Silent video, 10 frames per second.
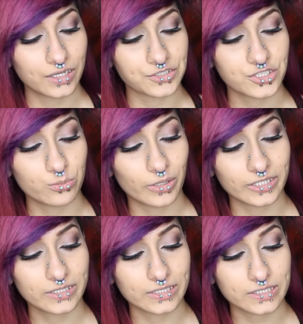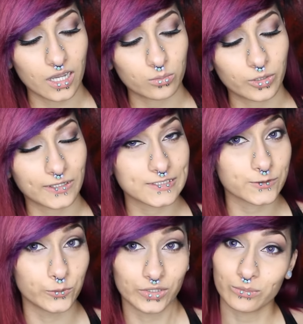She bended the top part
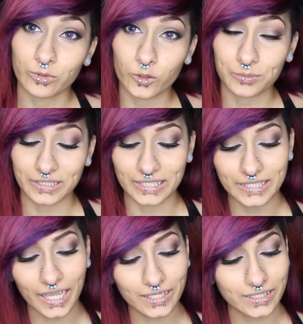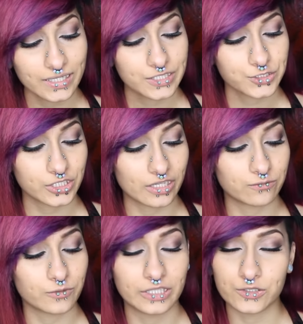so it wouldn't poke me in the neck. She
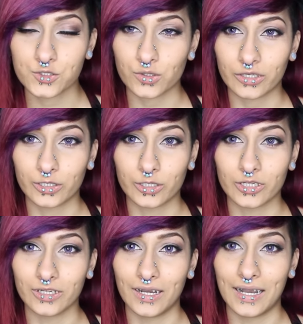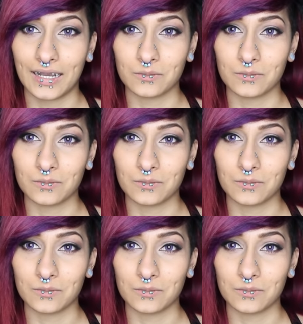gave it stronger